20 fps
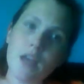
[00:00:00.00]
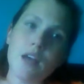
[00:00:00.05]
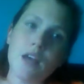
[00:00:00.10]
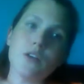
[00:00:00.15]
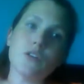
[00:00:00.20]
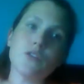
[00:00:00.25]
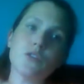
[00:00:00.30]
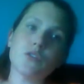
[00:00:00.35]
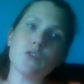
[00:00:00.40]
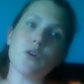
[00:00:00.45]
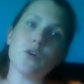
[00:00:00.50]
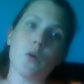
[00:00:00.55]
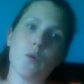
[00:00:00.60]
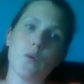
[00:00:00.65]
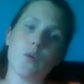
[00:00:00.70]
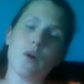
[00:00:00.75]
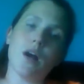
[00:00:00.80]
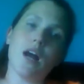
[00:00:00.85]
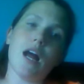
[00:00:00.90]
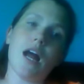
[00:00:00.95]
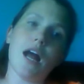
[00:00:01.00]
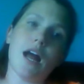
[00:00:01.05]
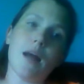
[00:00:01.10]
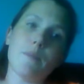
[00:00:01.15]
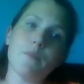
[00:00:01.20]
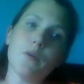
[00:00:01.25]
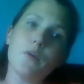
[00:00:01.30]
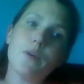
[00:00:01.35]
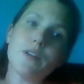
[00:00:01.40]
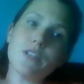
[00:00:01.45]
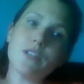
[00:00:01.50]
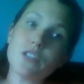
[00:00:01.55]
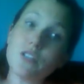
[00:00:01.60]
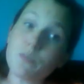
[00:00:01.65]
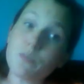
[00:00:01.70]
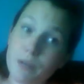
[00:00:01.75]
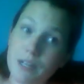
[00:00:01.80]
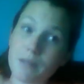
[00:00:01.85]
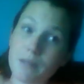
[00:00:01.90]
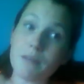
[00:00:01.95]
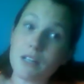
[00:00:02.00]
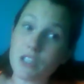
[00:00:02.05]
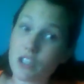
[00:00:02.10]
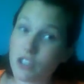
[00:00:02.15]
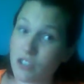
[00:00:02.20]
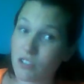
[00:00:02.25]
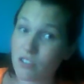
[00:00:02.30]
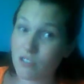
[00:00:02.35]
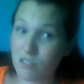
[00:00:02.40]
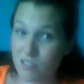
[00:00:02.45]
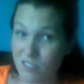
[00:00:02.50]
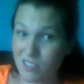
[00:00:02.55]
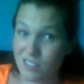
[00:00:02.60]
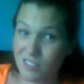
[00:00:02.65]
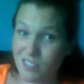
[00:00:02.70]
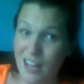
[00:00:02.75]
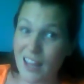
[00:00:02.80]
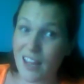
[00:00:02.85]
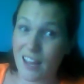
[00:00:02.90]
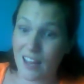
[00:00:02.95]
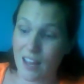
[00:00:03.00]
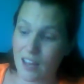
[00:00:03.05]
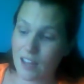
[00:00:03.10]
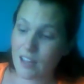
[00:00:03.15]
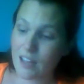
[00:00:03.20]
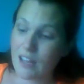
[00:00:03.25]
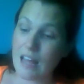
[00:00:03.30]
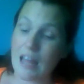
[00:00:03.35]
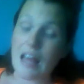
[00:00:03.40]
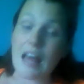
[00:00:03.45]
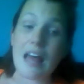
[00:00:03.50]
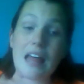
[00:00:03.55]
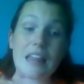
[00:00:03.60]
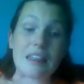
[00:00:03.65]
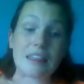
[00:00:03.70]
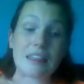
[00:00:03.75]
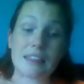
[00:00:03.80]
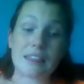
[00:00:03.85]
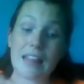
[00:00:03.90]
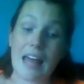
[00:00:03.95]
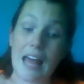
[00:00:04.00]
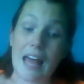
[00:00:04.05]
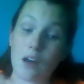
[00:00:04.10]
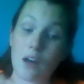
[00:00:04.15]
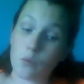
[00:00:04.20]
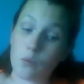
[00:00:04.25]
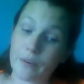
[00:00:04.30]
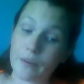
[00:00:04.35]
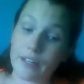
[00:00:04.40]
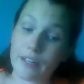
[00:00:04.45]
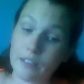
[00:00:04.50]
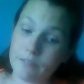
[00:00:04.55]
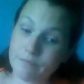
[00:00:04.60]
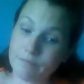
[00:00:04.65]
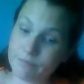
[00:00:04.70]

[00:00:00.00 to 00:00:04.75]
So I'm going to pretty much say Lowry